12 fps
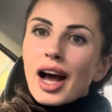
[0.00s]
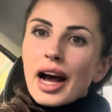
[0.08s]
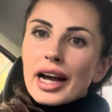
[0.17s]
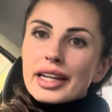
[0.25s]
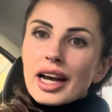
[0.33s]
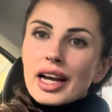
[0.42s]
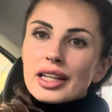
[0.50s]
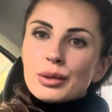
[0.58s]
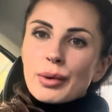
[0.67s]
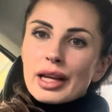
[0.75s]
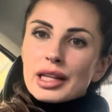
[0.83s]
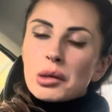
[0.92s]
Hi guys,
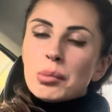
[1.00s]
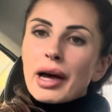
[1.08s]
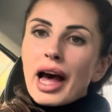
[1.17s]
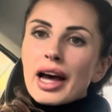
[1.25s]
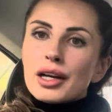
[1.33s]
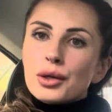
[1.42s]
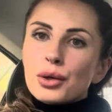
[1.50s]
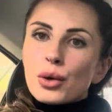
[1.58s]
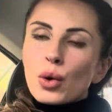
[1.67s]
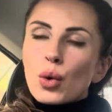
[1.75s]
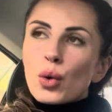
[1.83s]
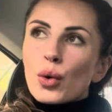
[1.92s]
welcome back
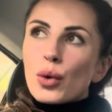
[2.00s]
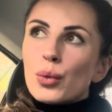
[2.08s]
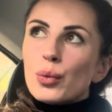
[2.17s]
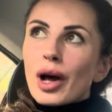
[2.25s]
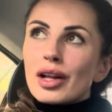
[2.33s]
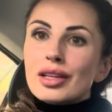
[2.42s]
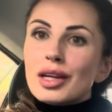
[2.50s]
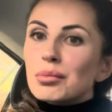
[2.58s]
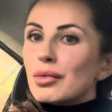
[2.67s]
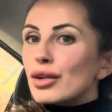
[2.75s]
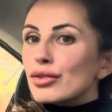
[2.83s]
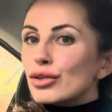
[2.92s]
or welcome
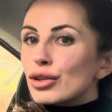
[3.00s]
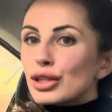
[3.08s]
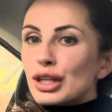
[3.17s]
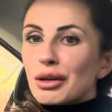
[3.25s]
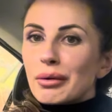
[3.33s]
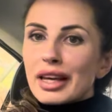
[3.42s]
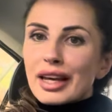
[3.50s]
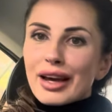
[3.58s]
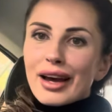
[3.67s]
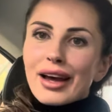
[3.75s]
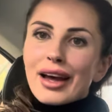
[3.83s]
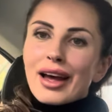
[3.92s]
if you're new
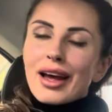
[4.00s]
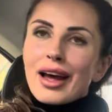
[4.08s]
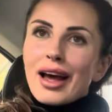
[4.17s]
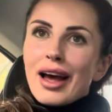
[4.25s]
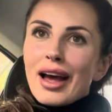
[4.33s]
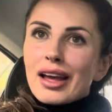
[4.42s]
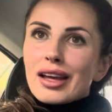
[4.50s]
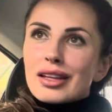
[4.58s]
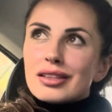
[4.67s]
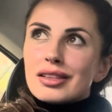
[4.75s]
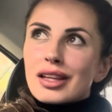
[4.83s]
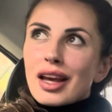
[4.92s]
here.
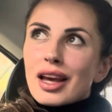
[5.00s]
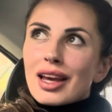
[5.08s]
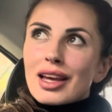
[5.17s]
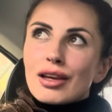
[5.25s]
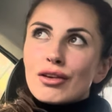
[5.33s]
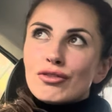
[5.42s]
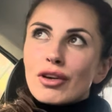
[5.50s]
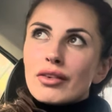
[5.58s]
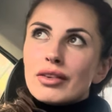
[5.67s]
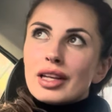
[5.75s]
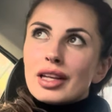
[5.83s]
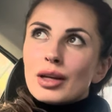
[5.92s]
It's a
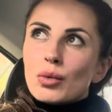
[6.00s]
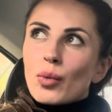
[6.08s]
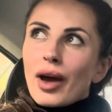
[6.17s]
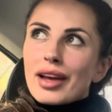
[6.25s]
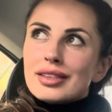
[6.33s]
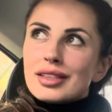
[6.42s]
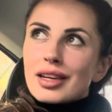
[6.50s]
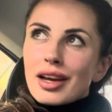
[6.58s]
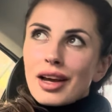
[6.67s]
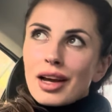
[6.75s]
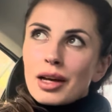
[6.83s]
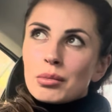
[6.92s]
very wet
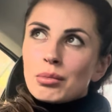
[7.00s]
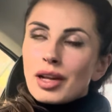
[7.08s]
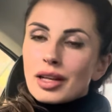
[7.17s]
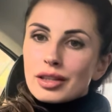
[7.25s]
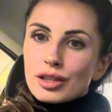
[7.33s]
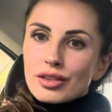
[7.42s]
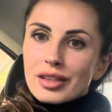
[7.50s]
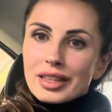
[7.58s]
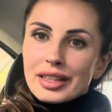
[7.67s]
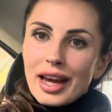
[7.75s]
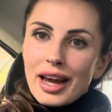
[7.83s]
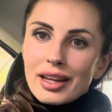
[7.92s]
and blustery
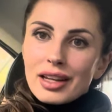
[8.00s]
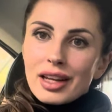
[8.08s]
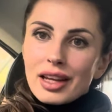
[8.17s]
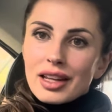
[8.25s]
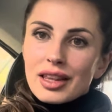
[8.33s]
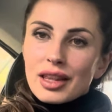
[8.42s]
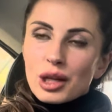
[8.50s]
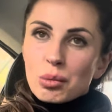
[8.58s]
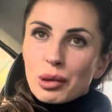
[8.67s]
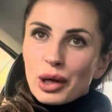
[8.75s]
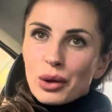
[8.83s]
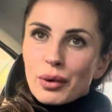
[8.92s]
day in the
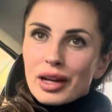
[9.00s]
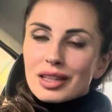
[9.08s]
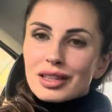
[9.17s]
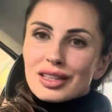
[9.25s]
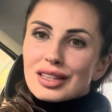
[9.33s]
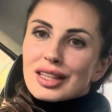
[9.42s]
Berwyns.